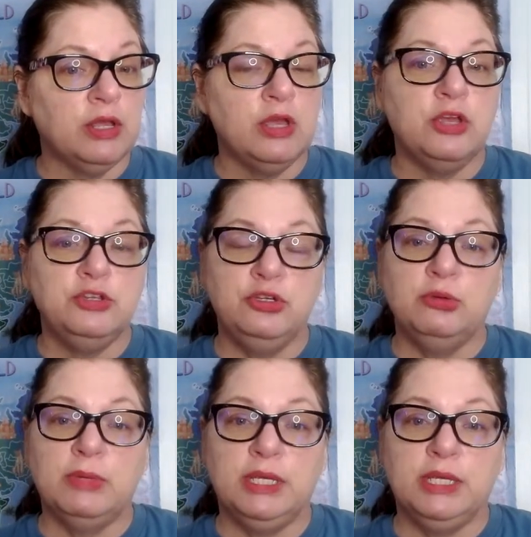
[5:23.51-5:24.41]
you
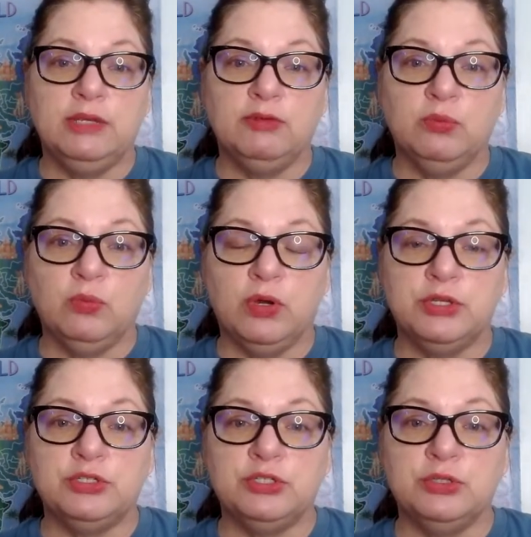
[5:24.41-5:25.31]
may even want
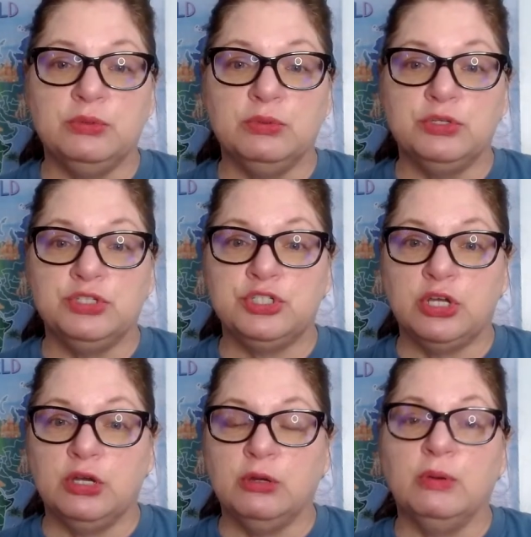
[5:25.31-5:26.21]
to
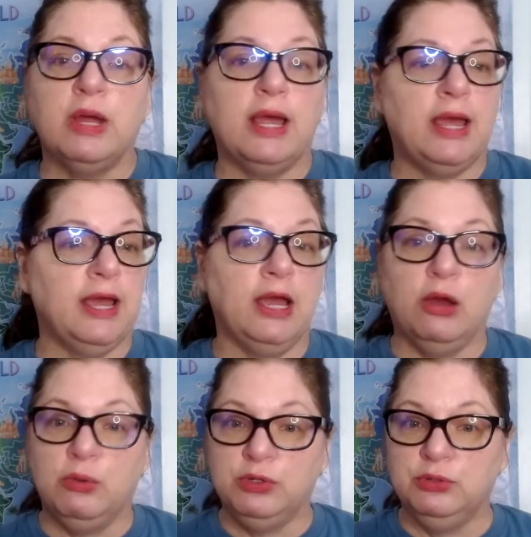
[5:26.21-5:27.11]
show
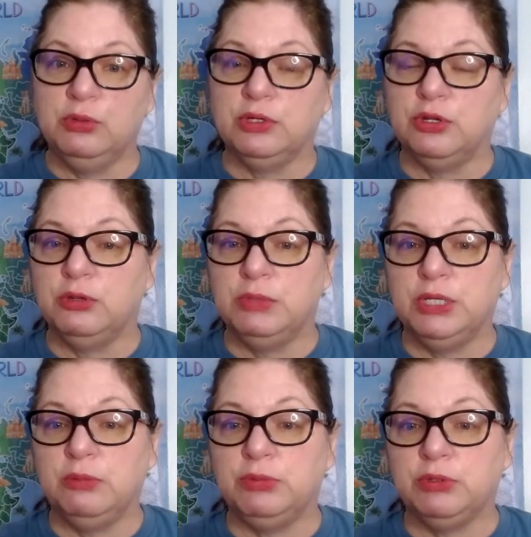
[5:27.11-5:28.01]
how you are going to
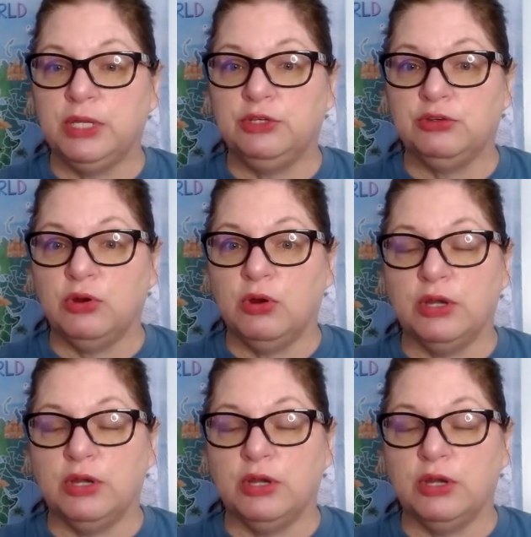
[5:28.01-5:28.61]
manipulate your art.